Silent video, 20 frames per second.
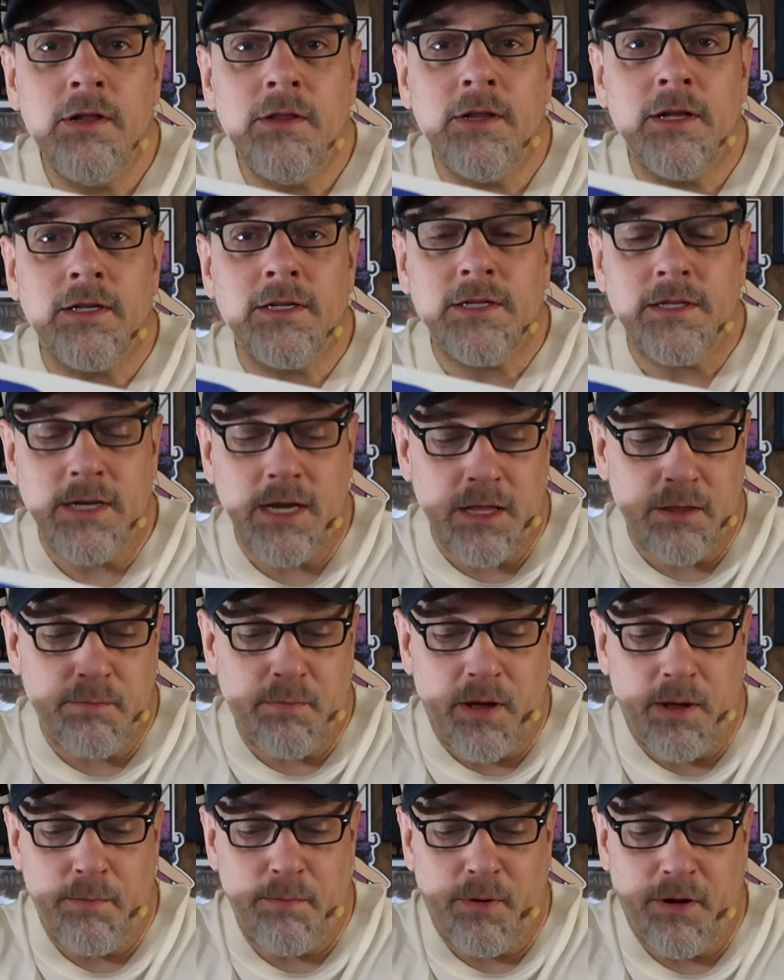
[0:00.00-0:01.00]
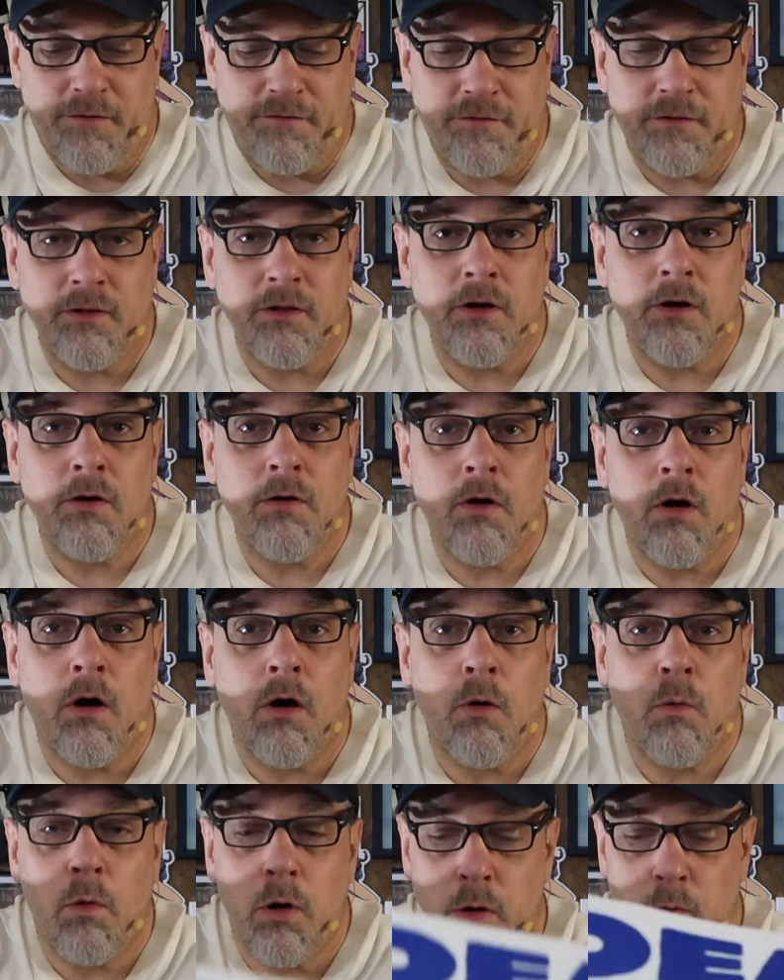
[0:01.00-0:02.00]
That's Death by Buffalo,
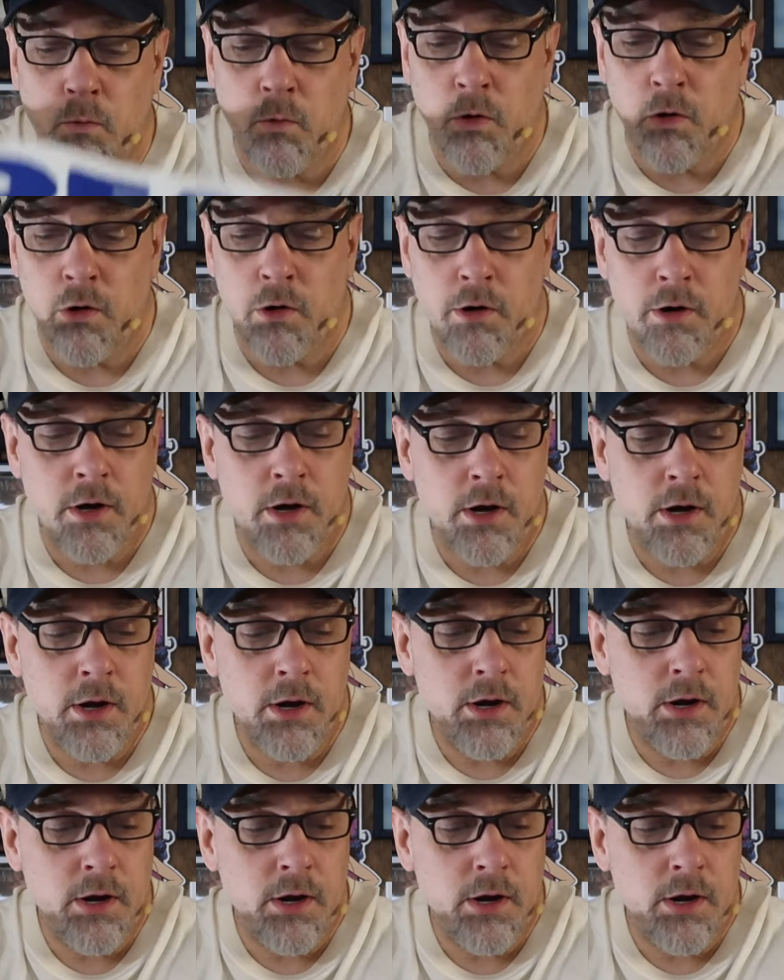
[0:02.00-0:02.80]
all one word.